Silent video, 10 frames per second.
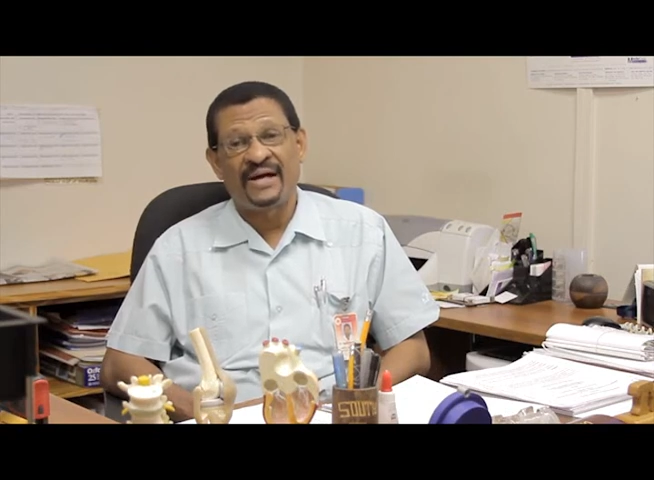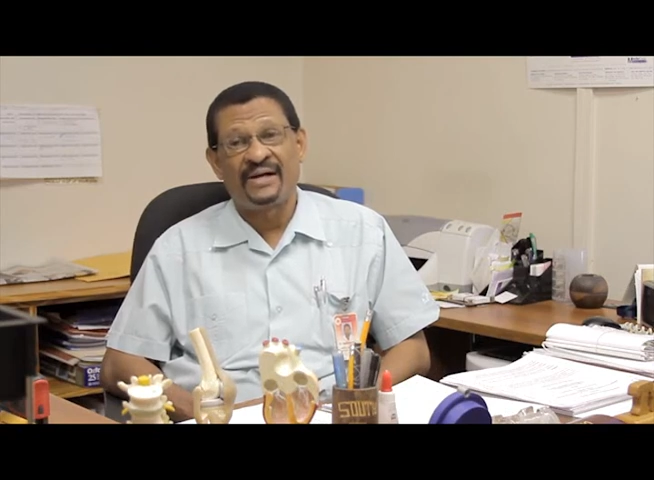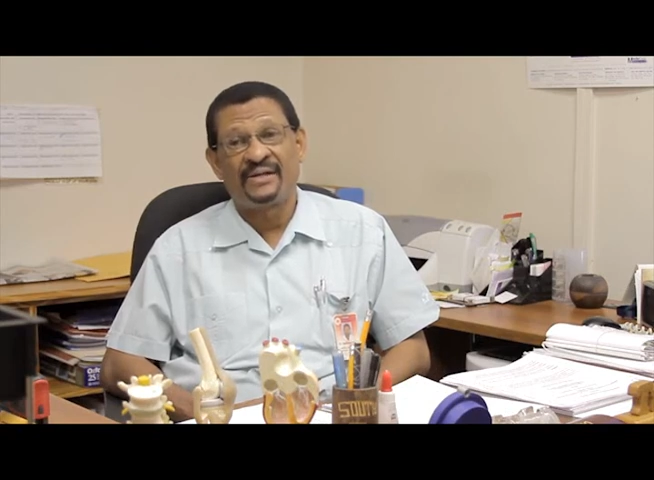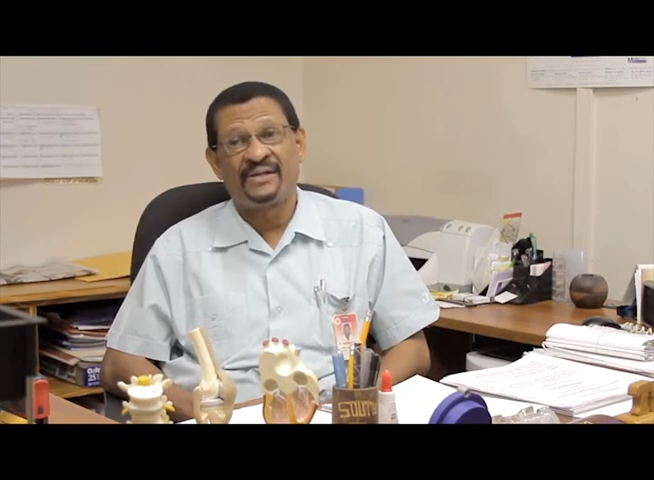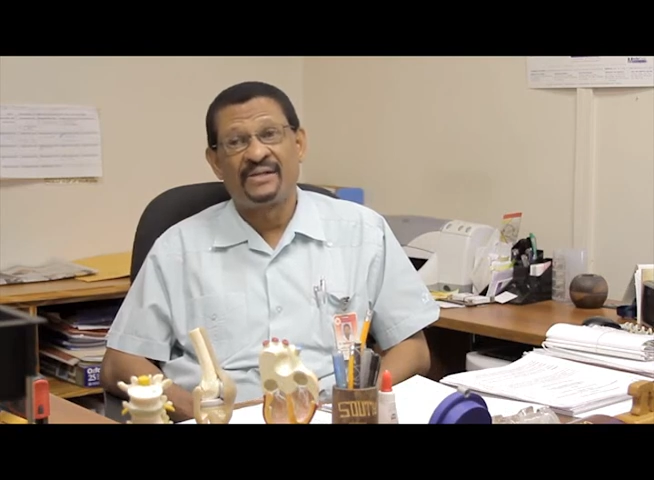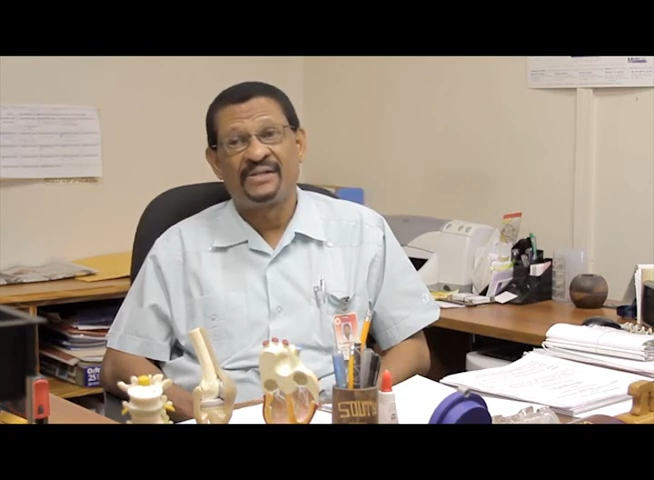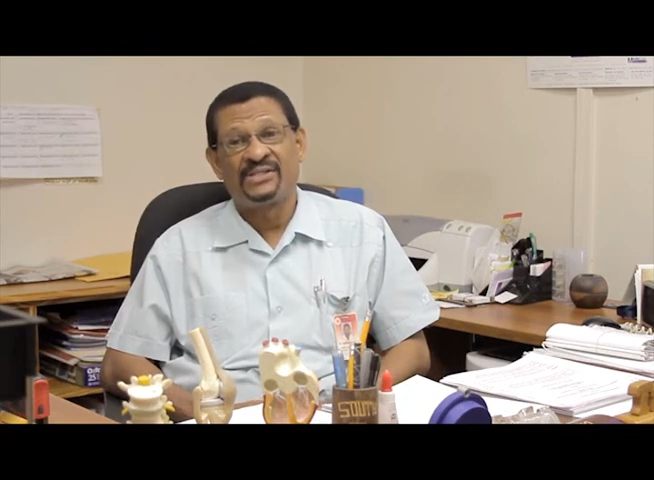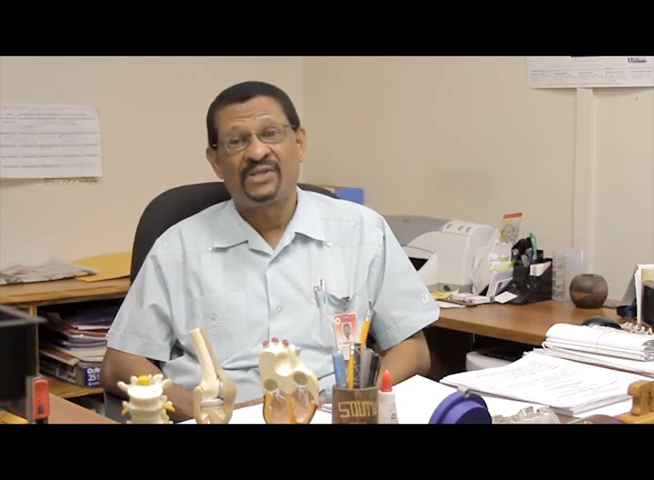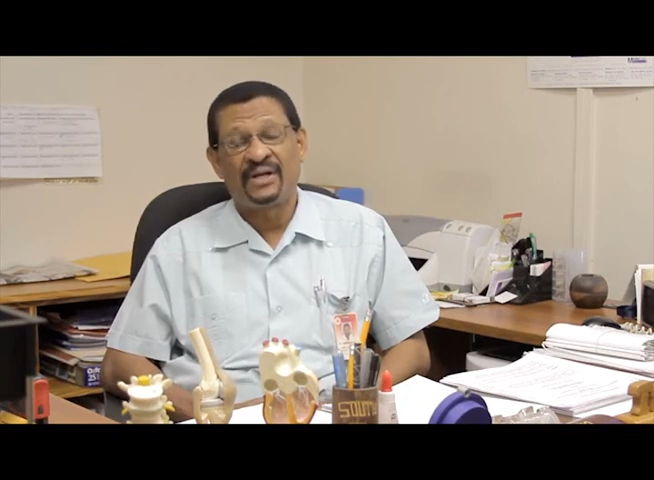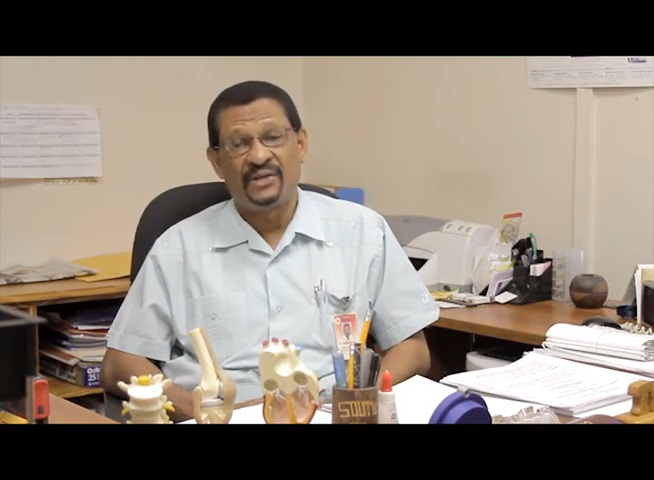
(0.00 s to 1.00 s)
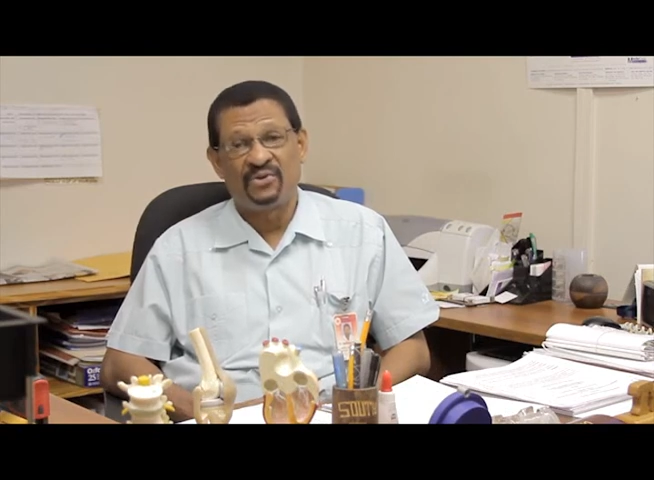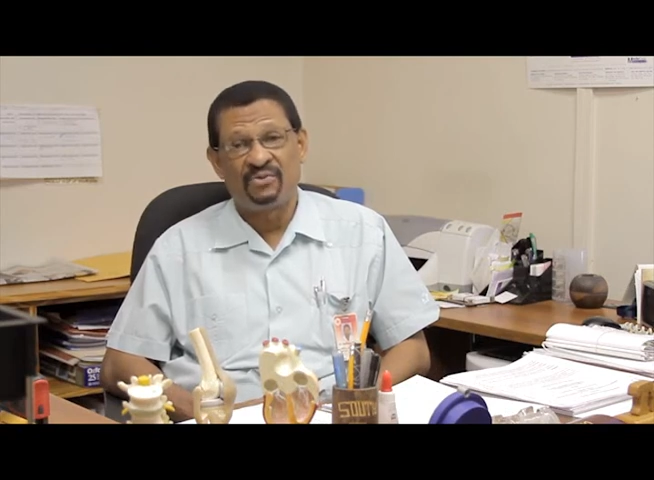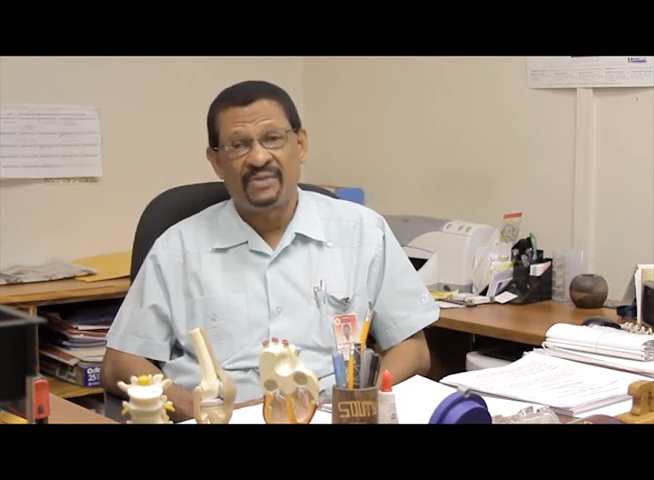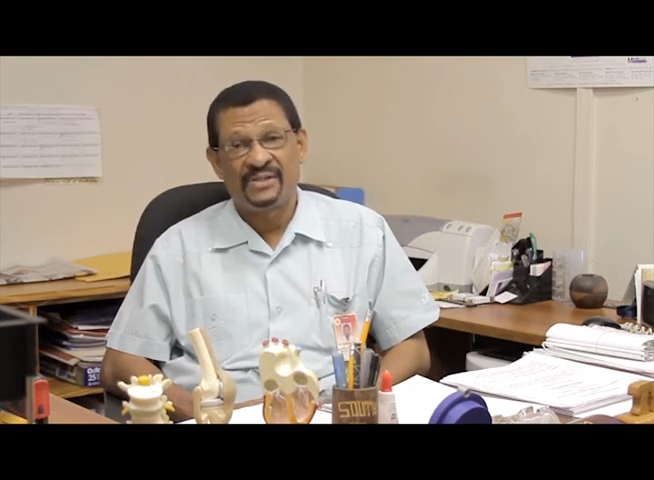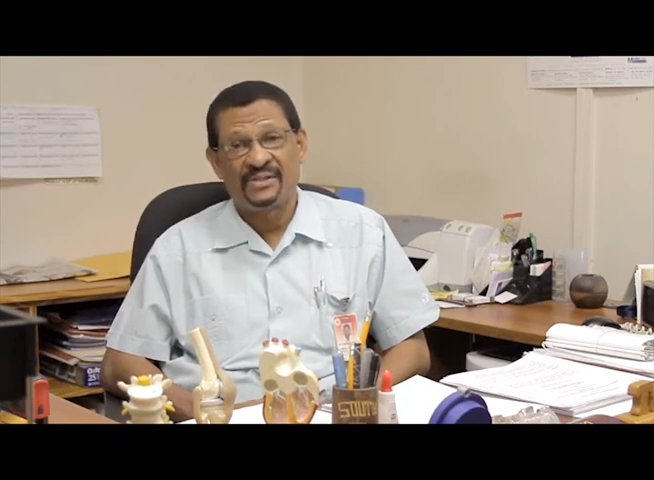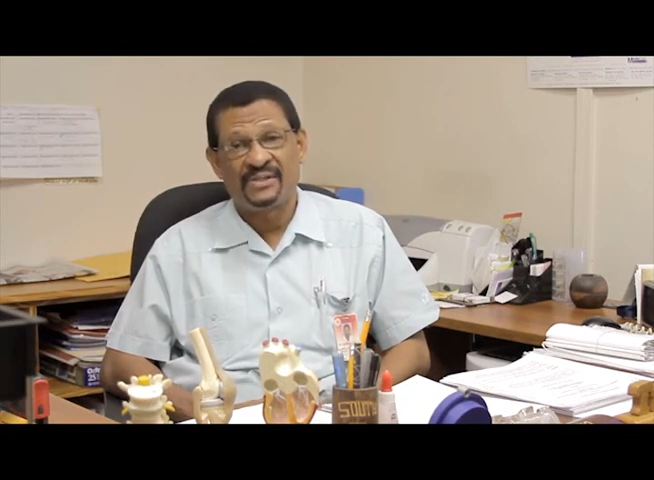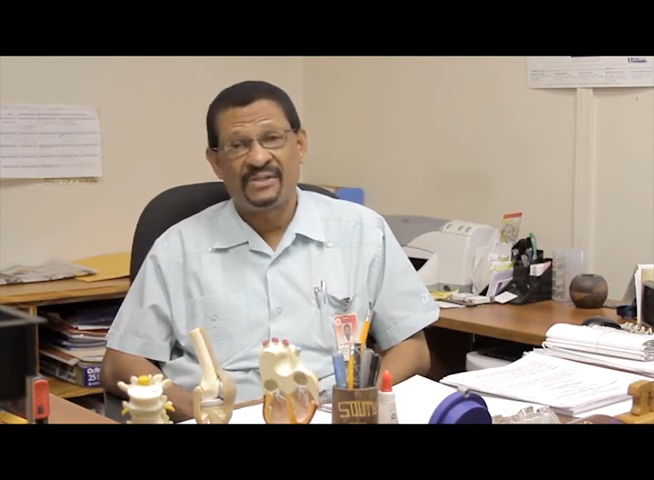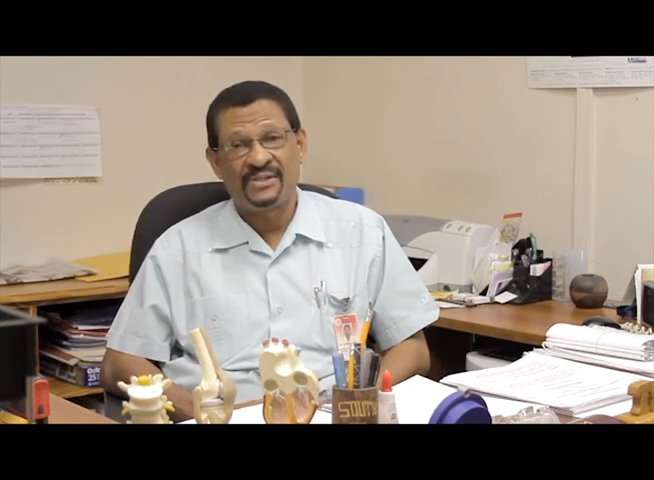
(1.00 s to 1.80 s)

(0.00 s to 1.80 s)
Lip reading: are solid tumors.